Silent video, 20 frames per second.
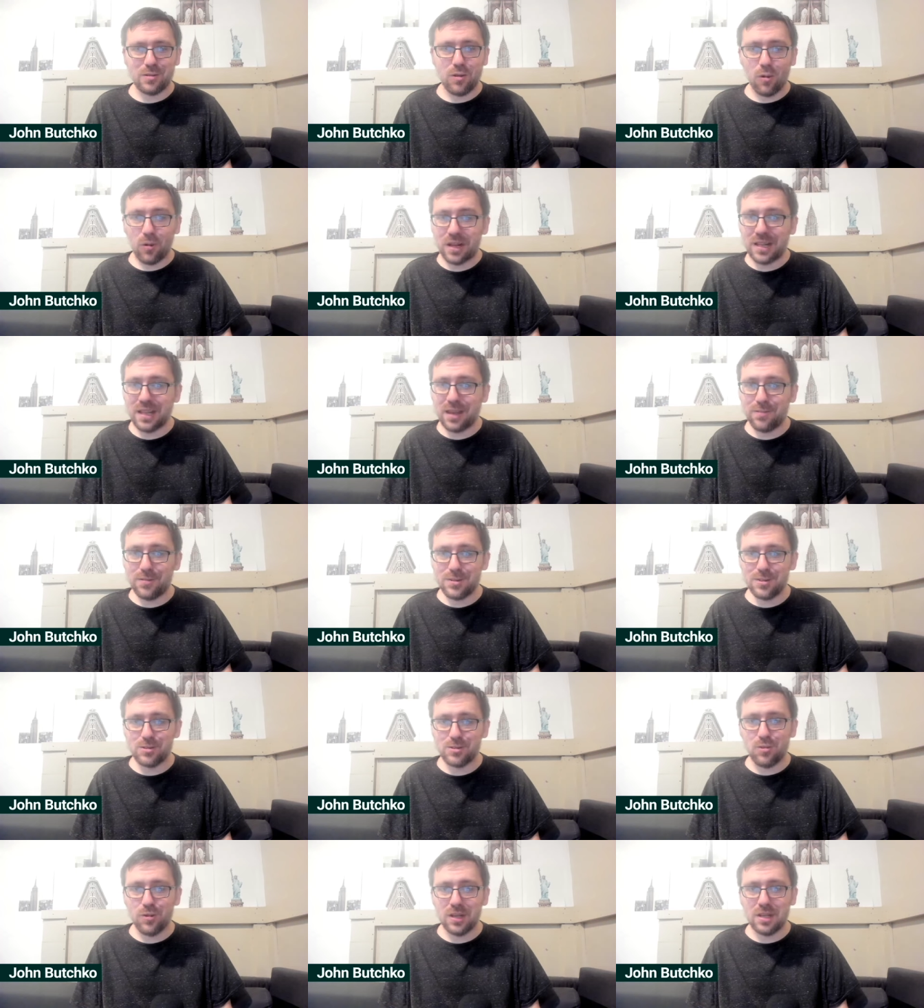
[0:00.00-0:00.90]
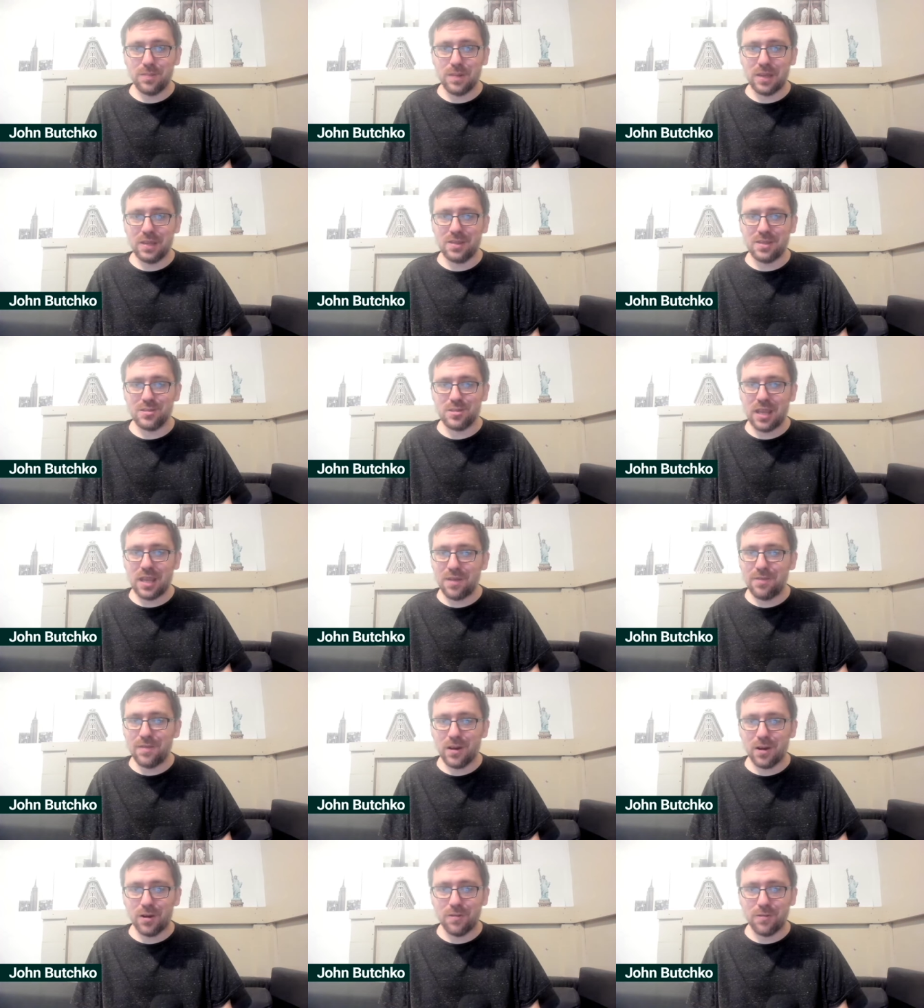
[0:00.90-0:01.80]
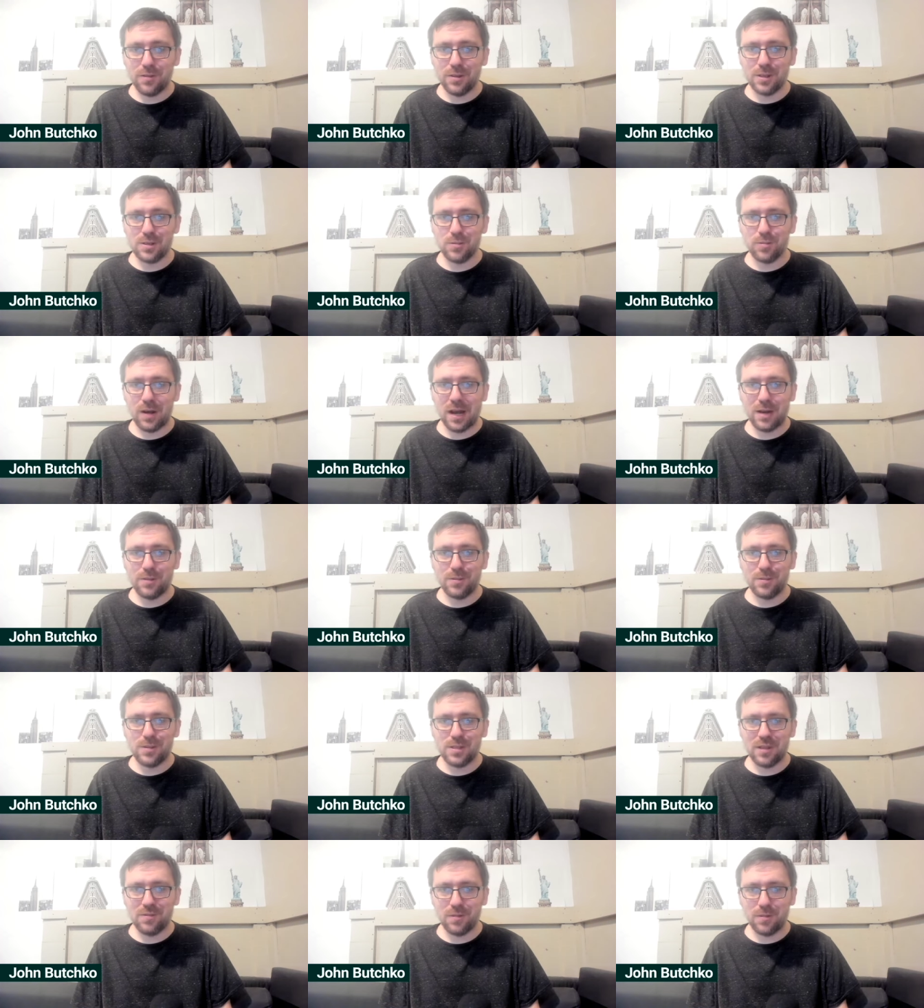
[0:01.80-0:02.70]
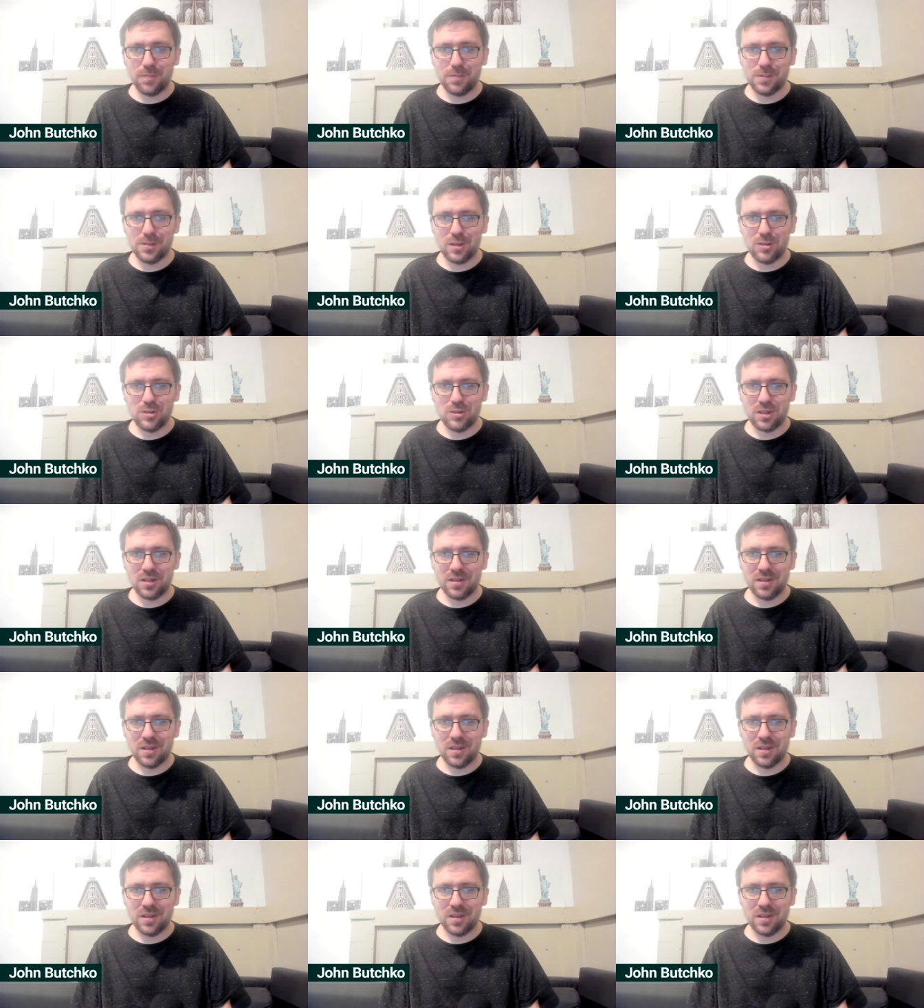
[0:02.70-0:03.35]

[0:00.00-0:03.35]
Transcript: Corey Davis is going to be the savior for this wide receiver position.